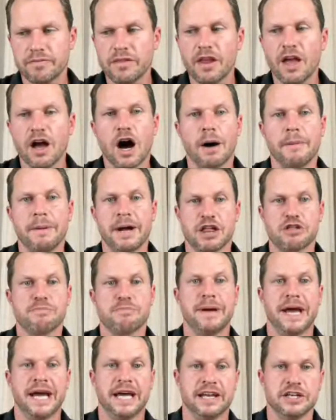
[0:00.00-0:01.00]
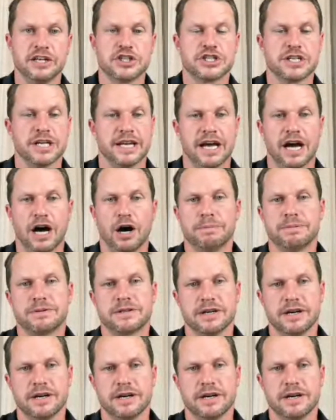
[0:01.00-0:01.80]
has managed and helped